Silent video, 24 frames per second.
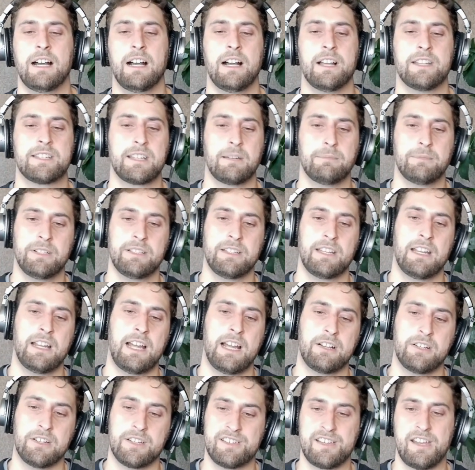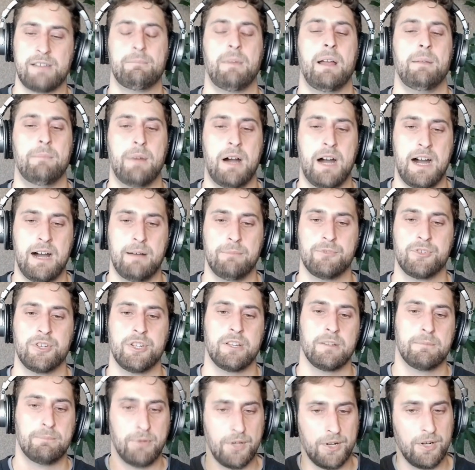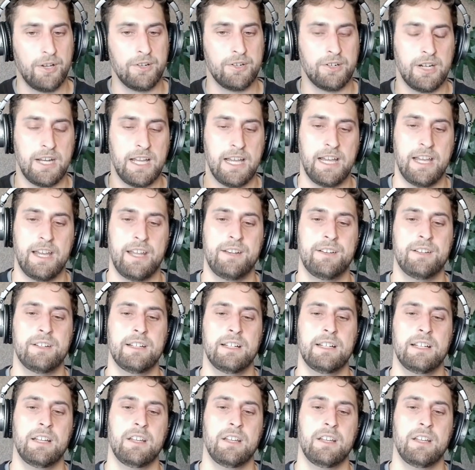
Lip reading: something that I could send my mom, she could put on her head.